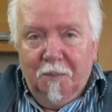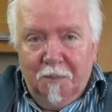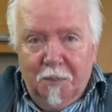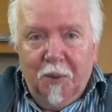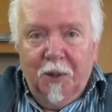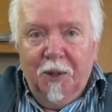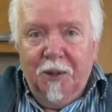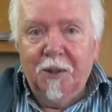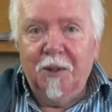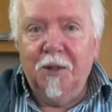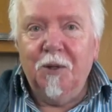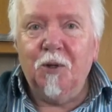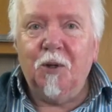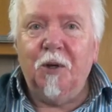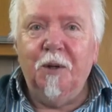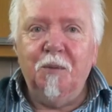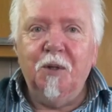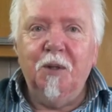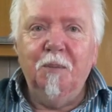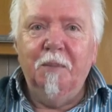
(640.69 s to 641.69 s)
put in the
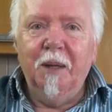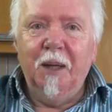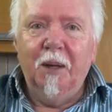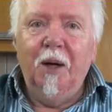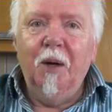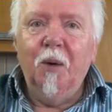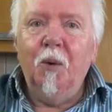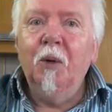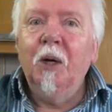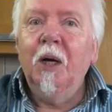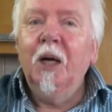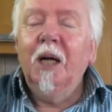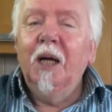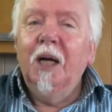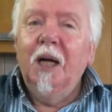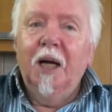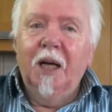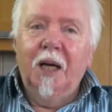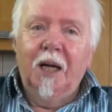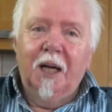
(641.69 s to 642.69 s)
description below
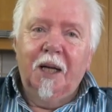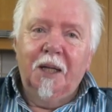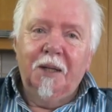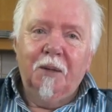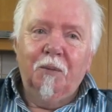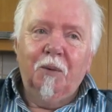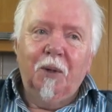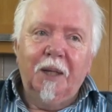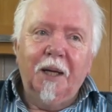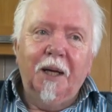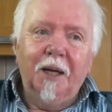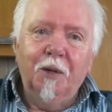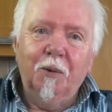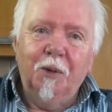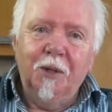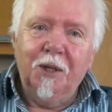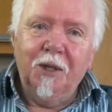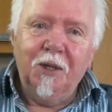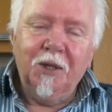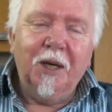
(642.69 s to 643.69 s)
uh, that will get you
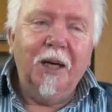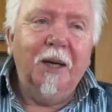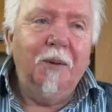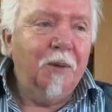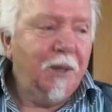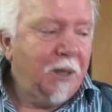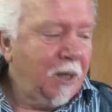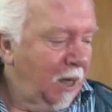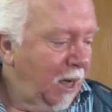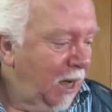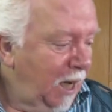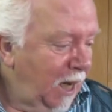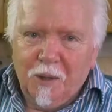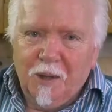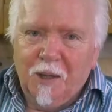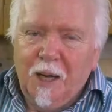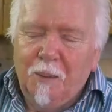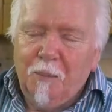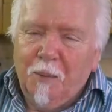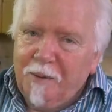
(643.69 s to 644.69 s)
a discount
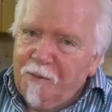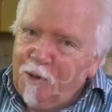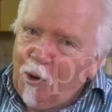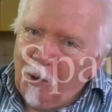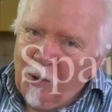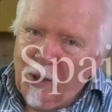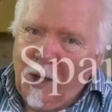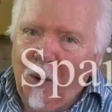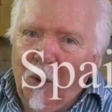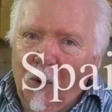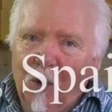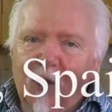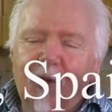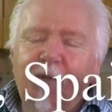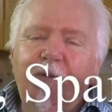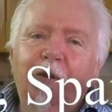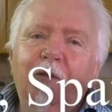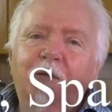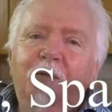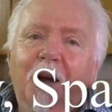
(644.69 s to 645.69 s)
and we've got codes
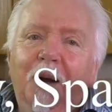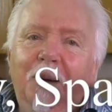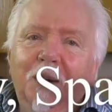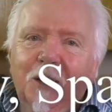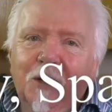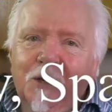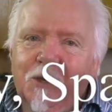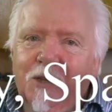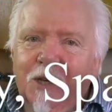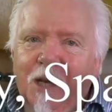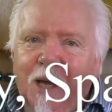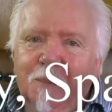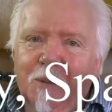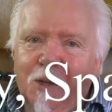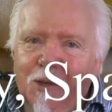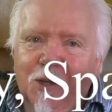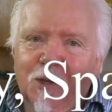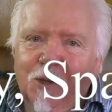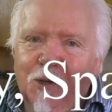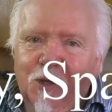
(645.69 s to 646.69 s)
for various
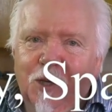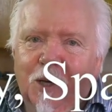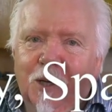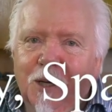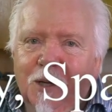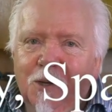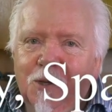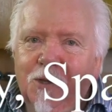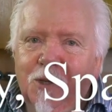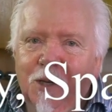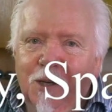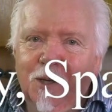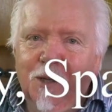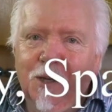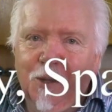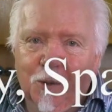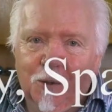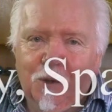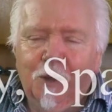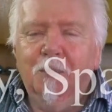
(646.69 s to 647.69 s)
Amazon sites in
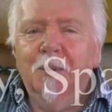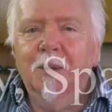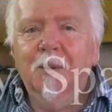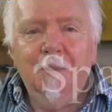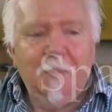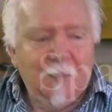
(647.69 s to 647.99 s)
Europe